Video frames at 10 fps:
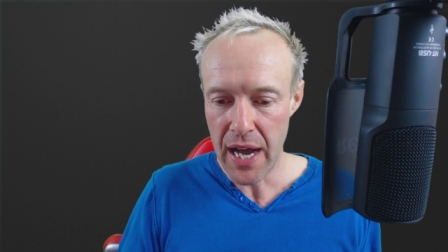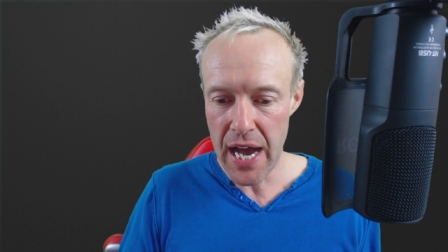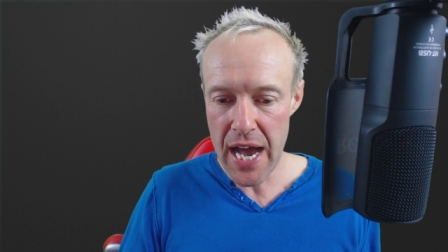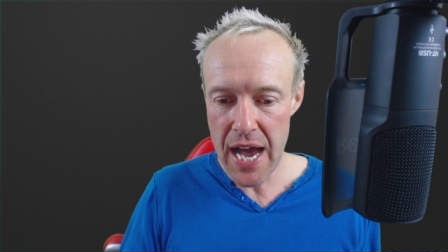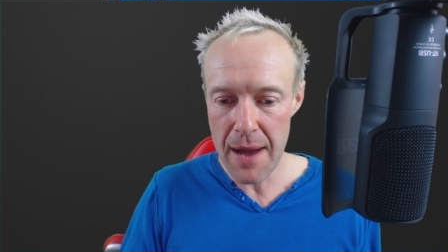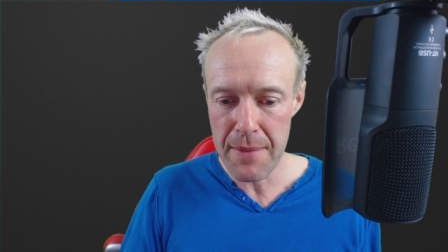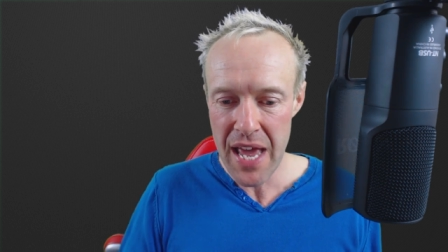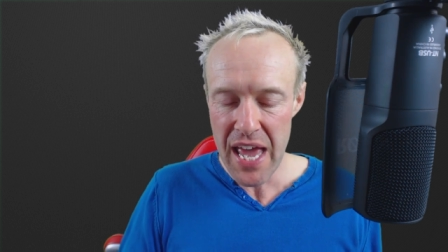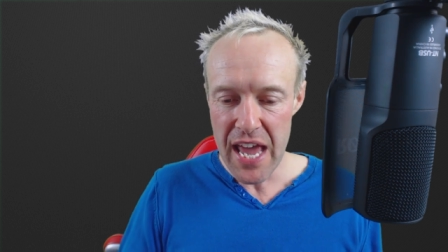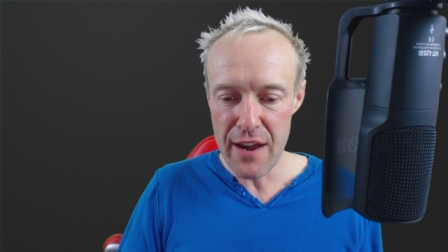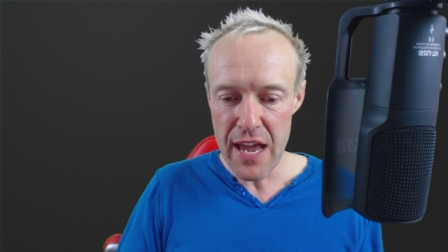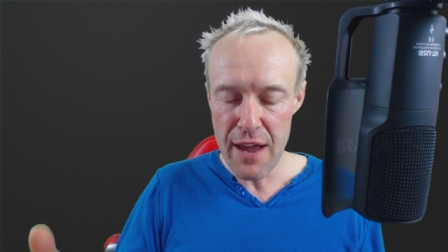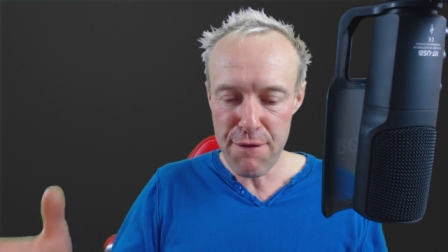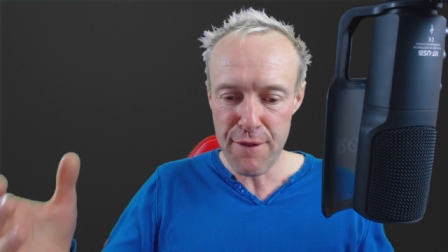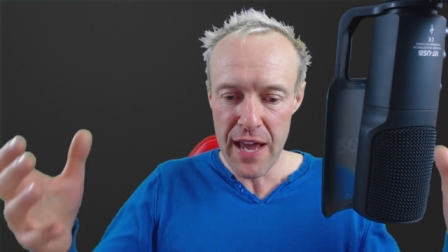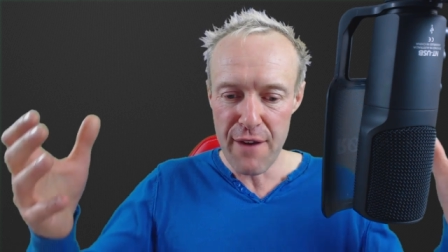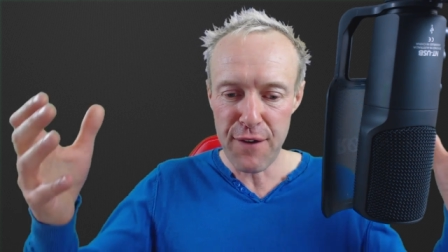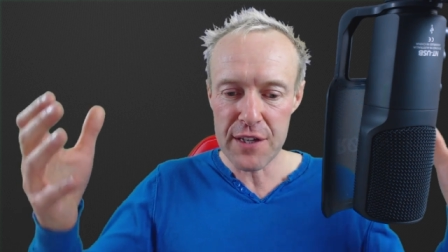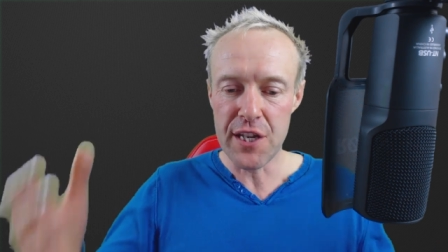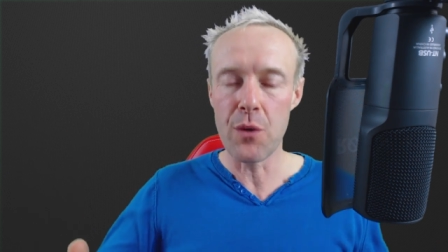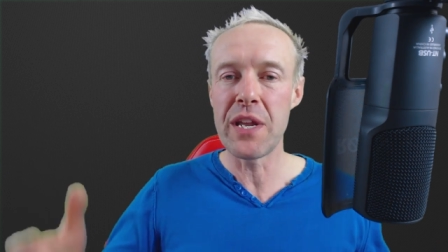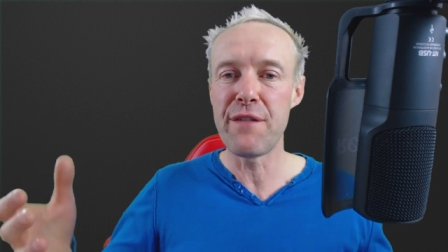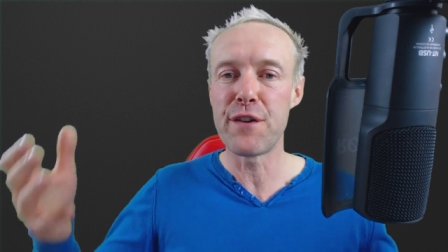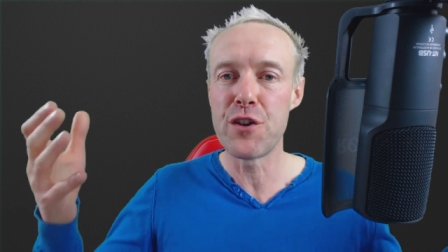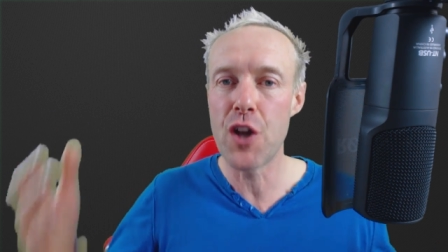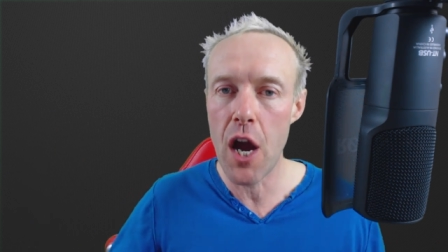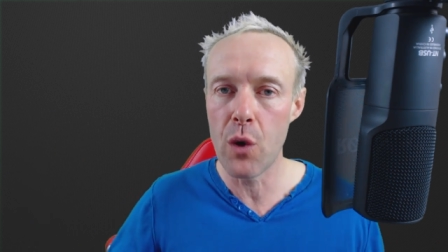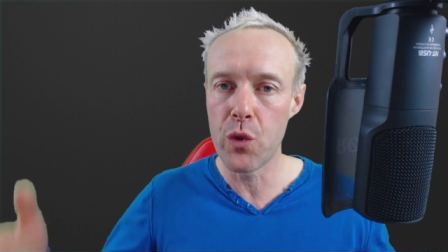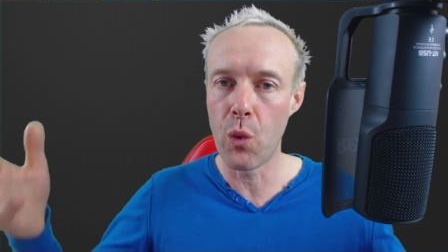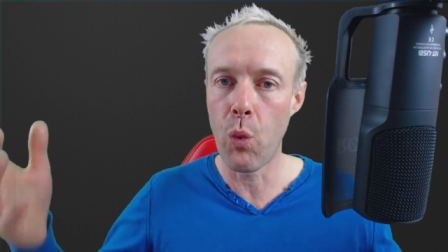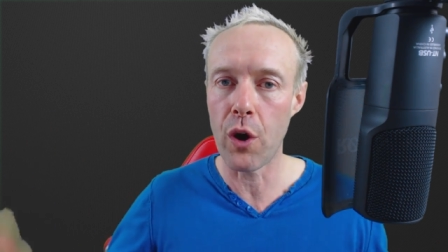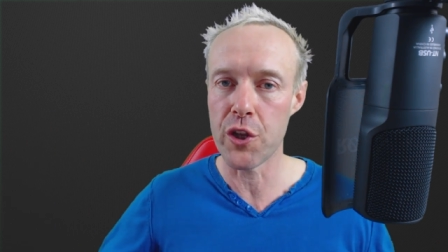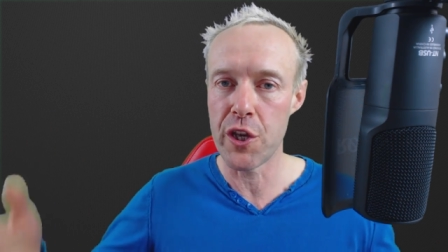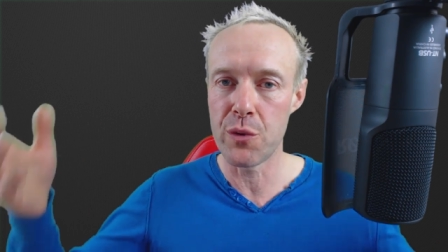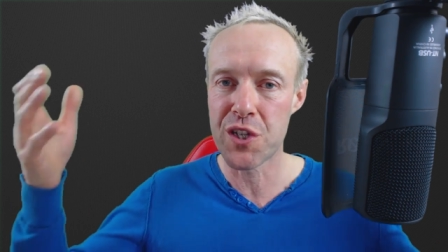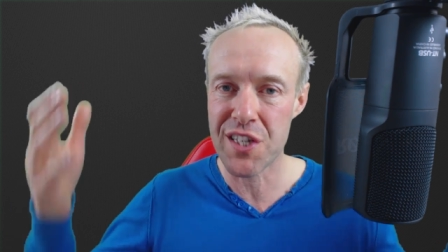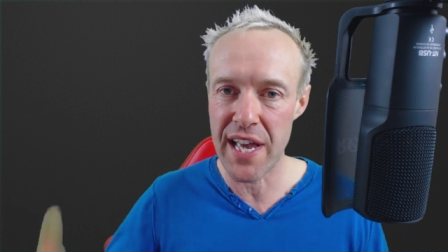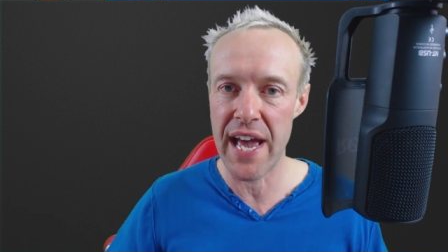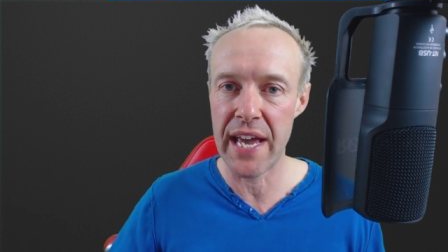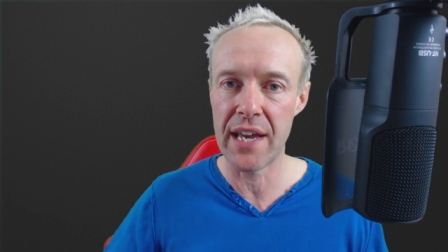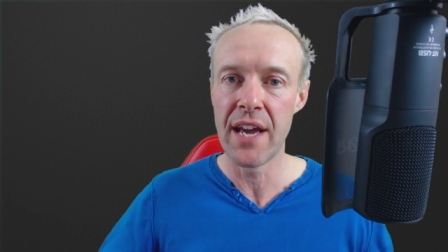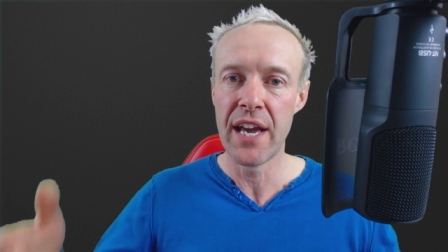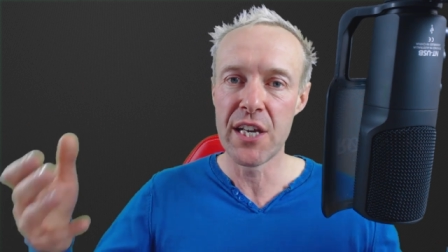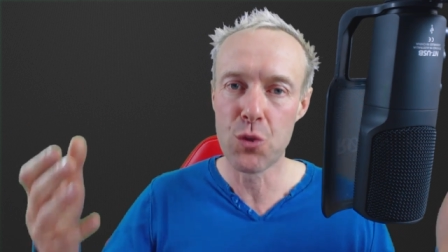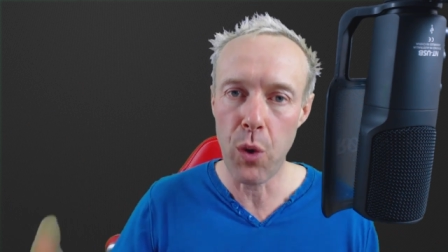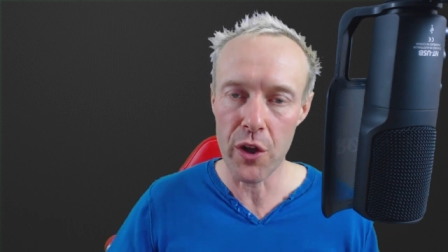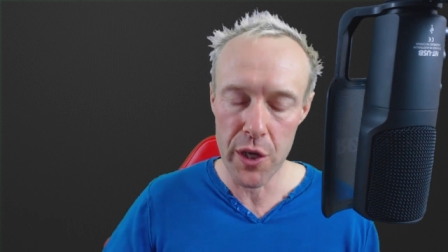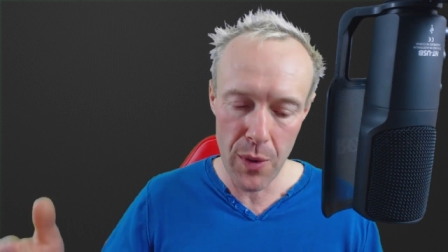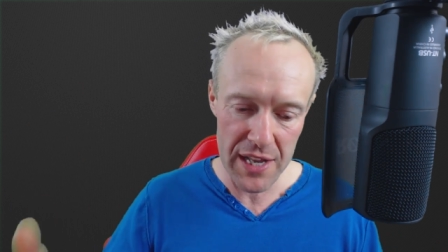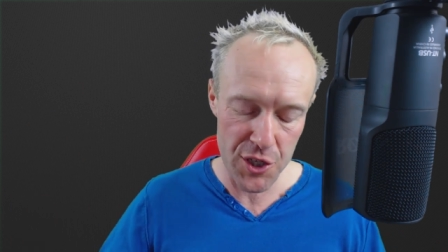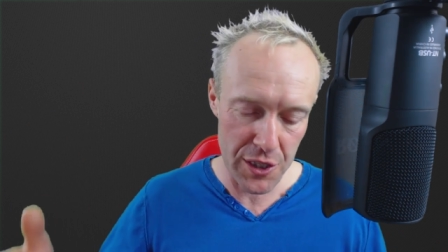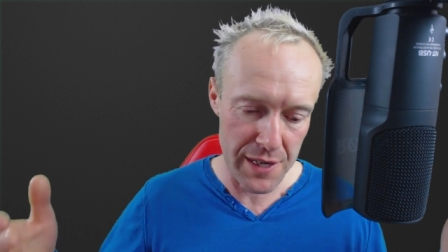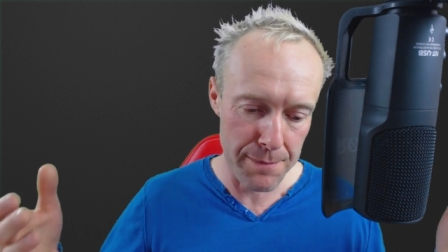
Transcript: Um, if if I don't even know that what you say is what you actually